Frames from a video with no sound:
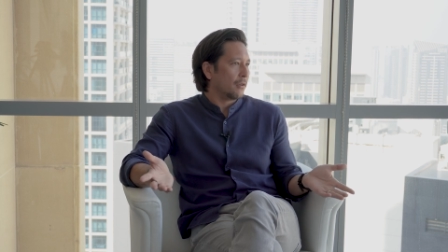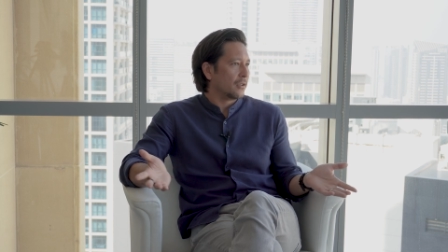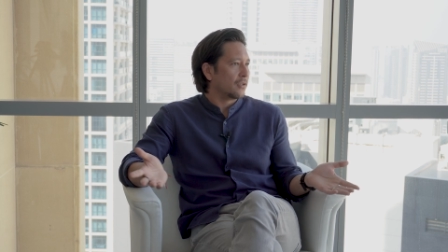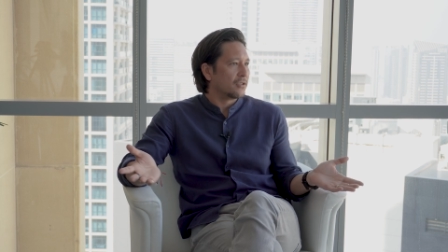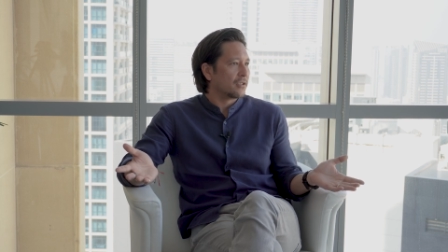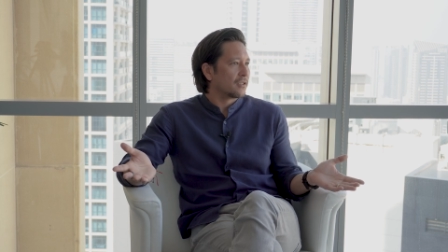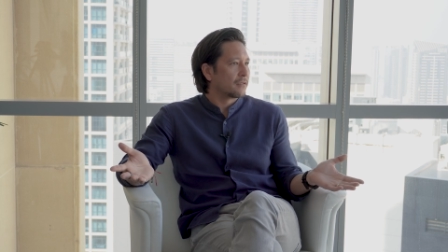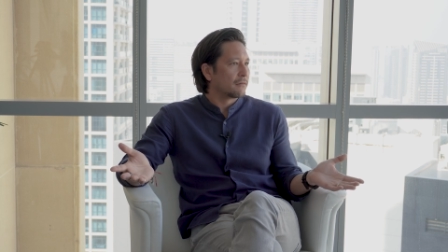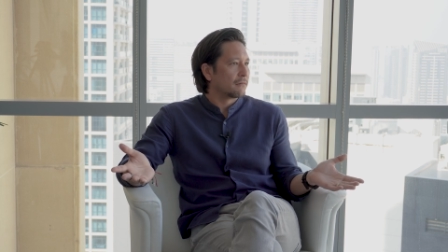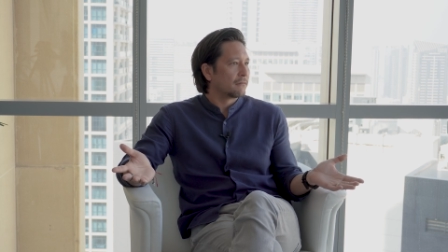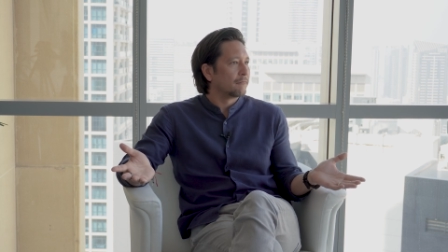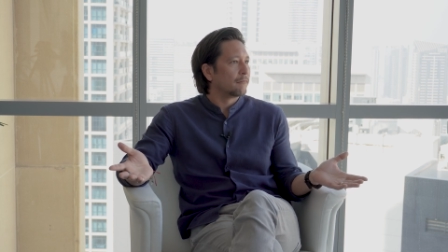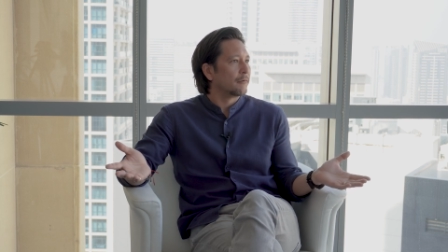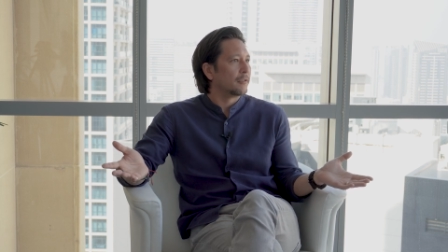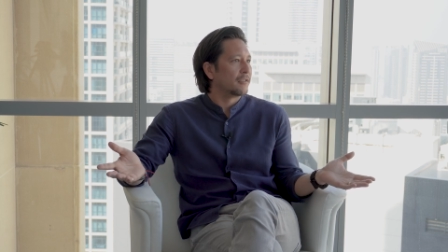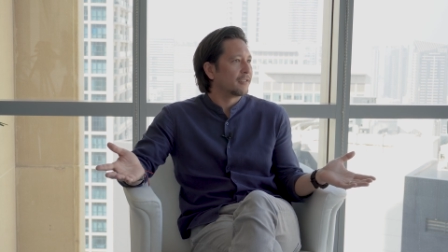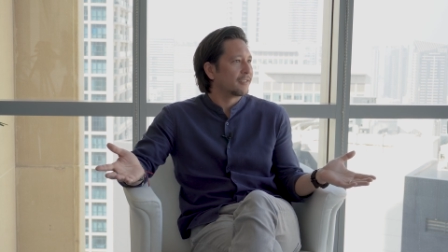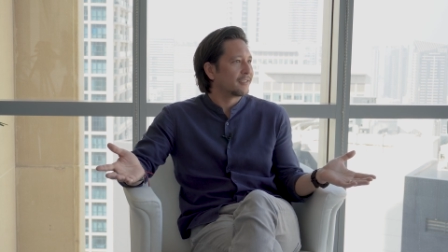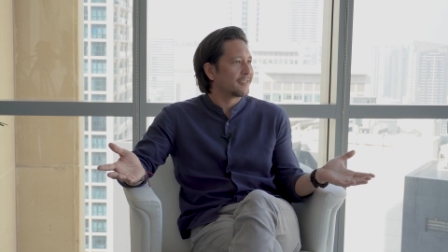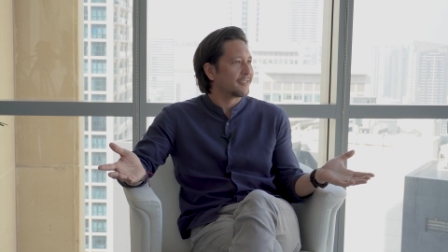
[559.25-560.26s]
you just
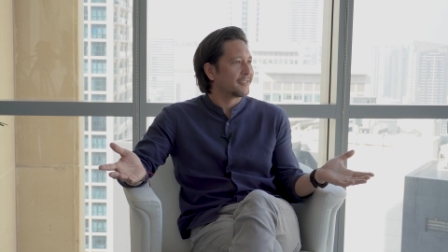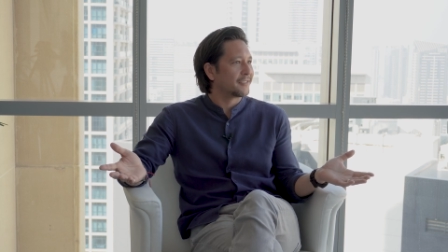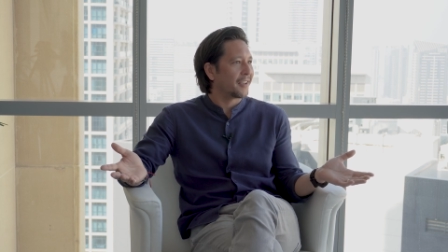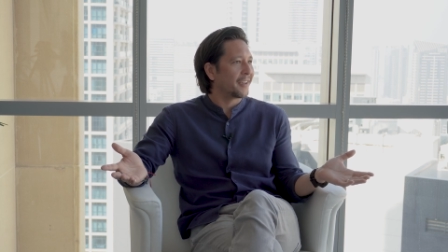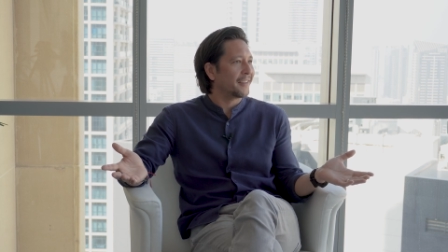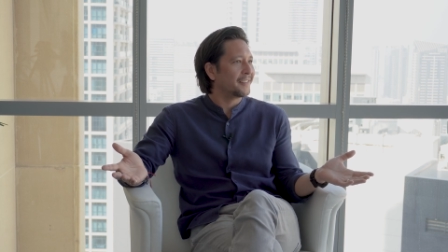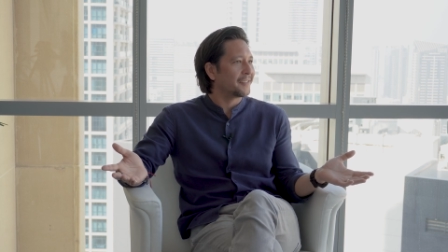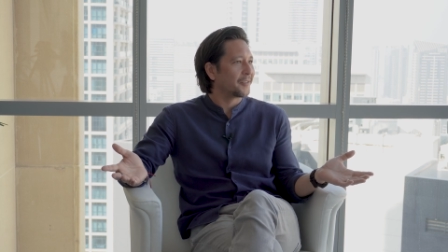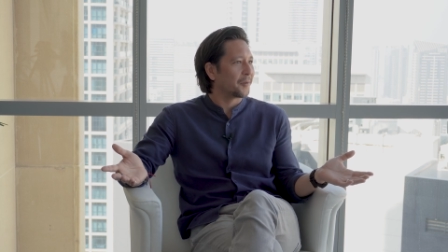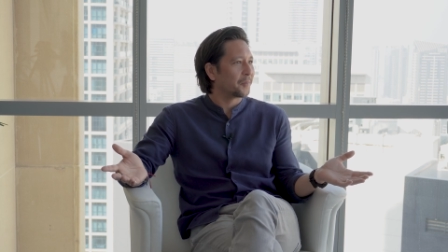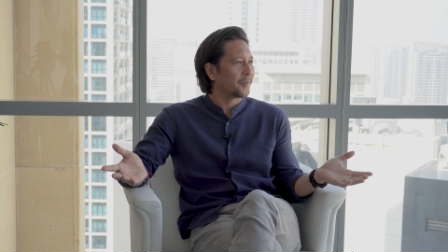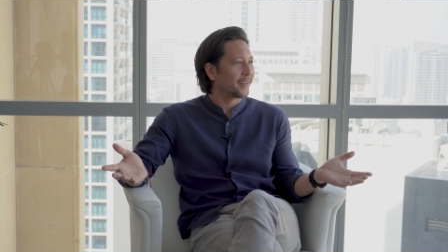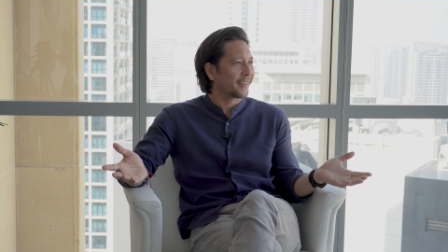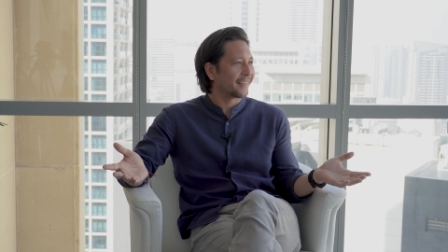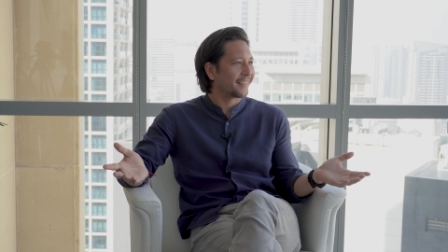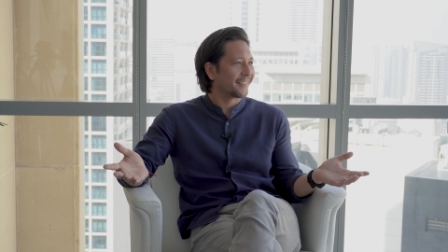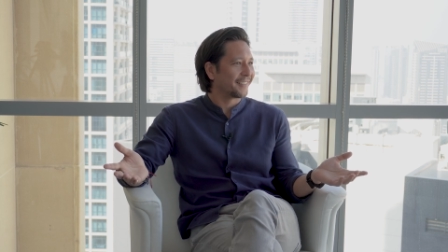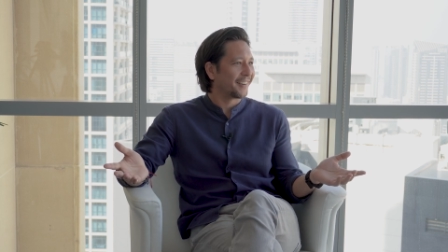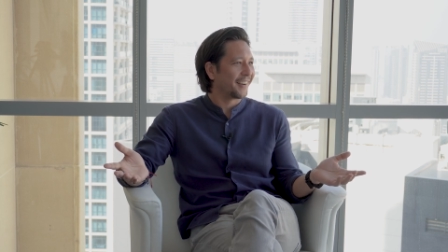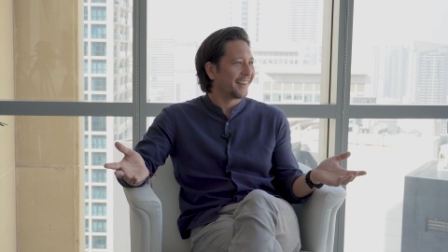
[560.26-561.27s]
you just design
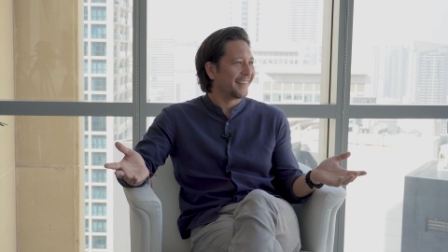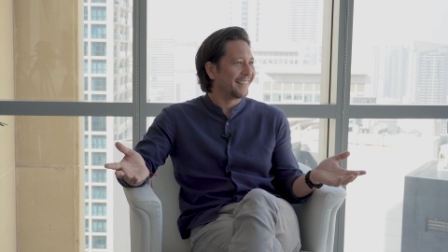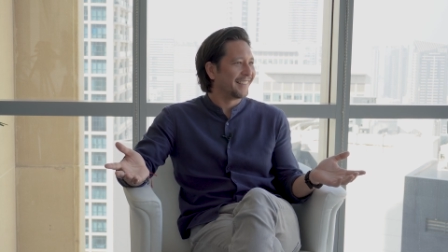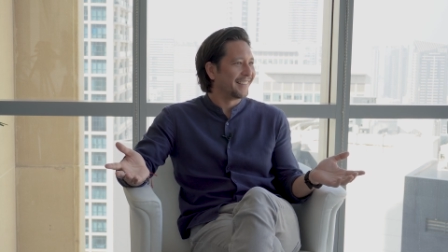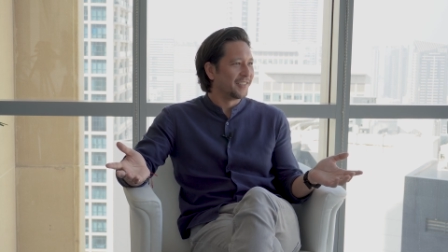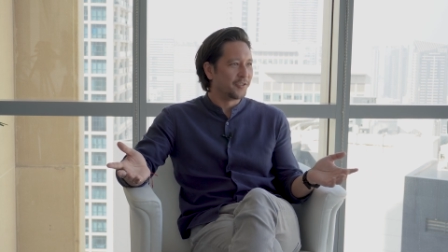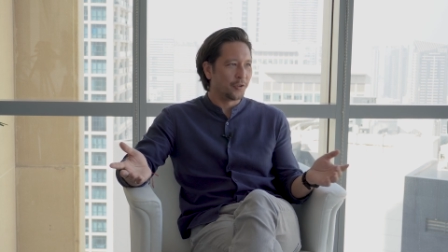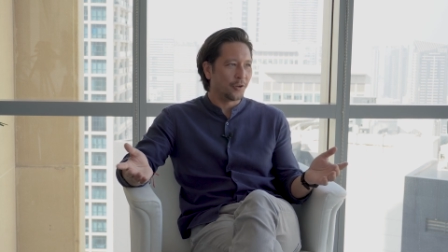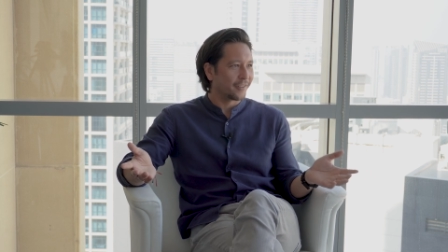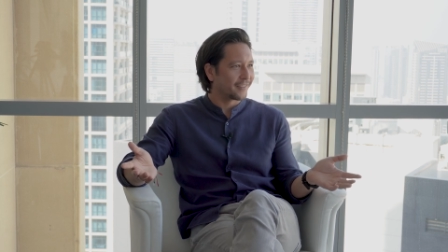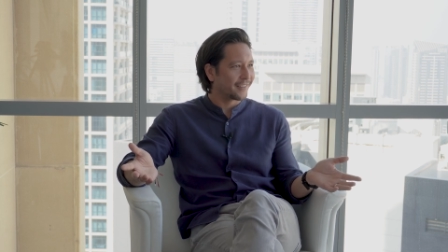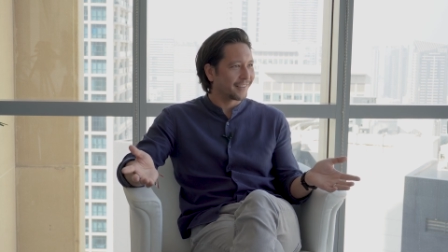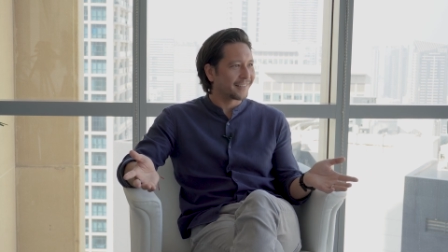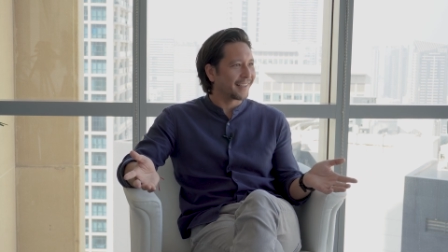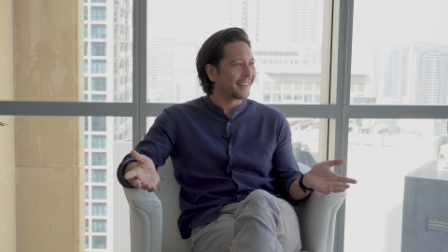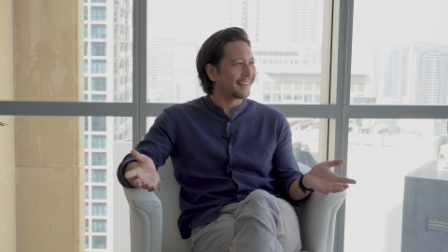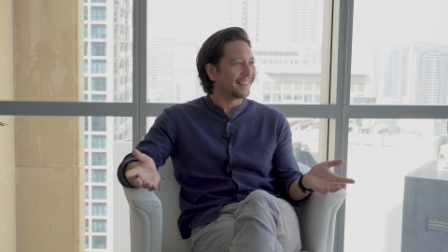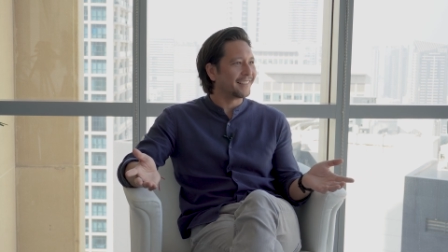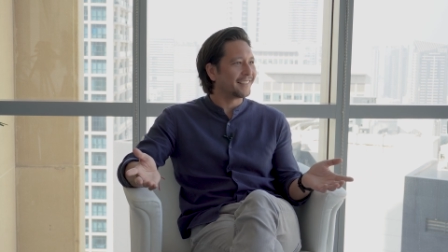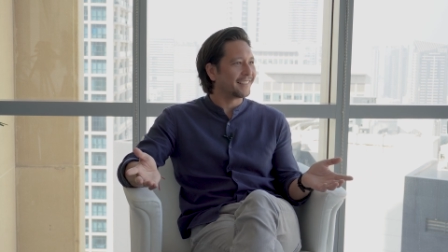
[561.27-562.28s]
something, right? Mm-hmm. No, it's not
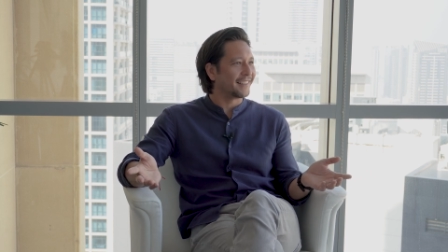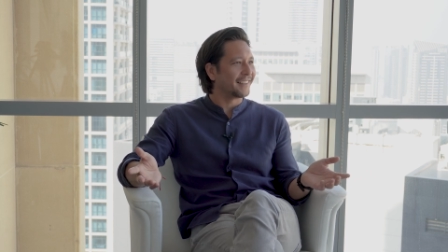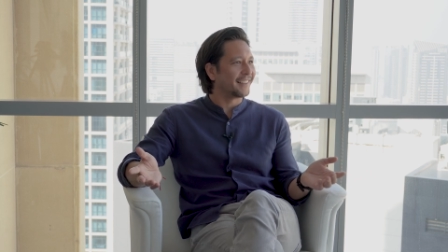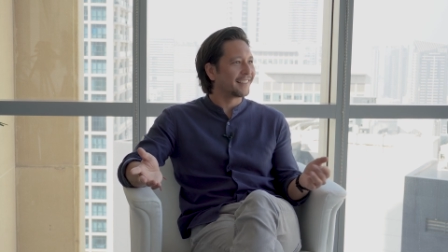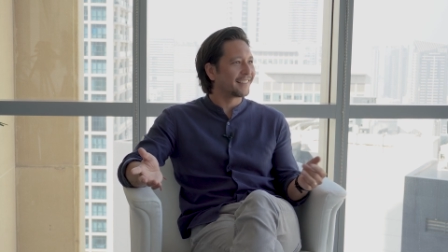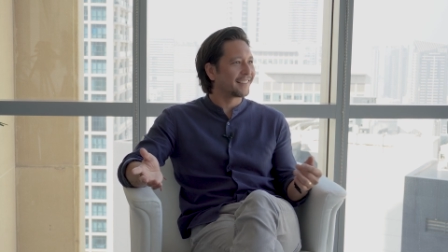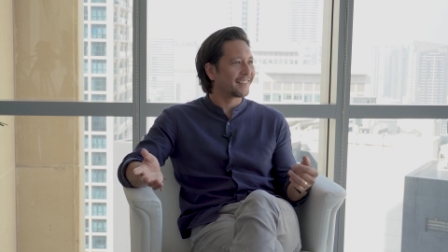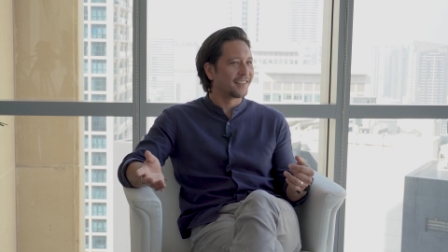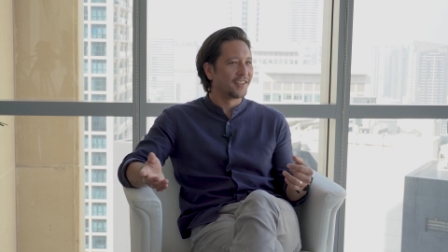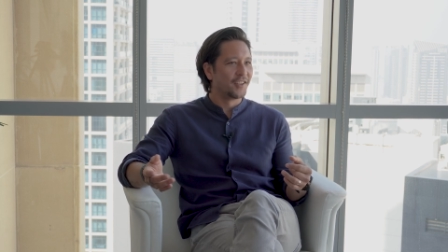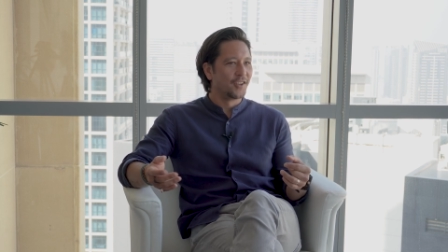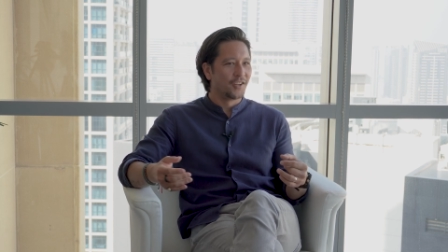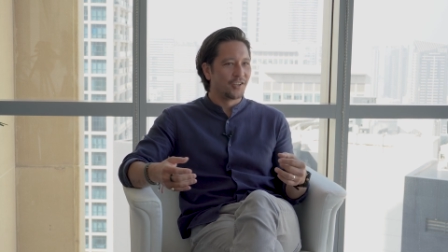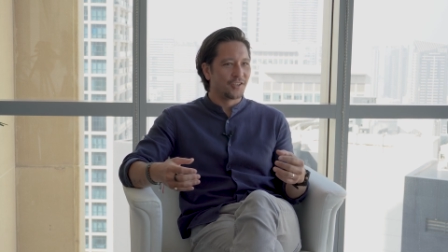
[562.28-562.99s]
that easy. It's